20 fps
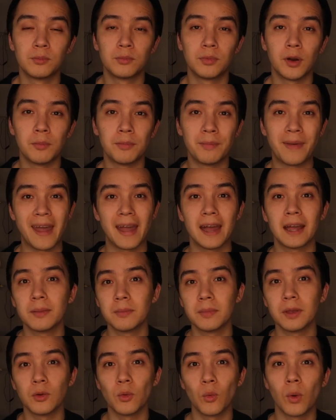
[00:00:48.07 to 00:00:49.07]

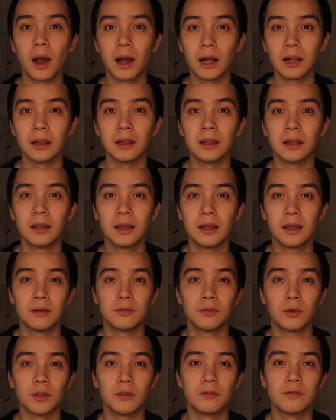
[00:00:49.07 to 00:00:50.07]
prepared me well
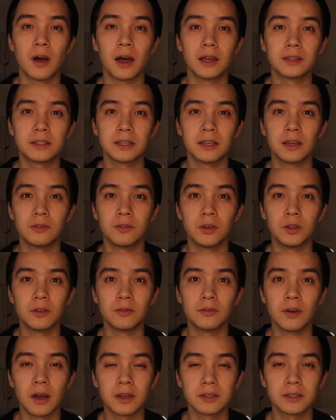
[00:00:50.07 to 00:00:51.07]
for the first year of
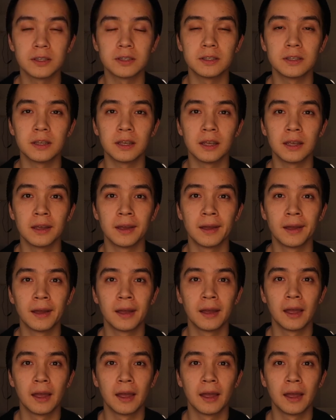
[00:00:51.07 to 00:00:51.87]
university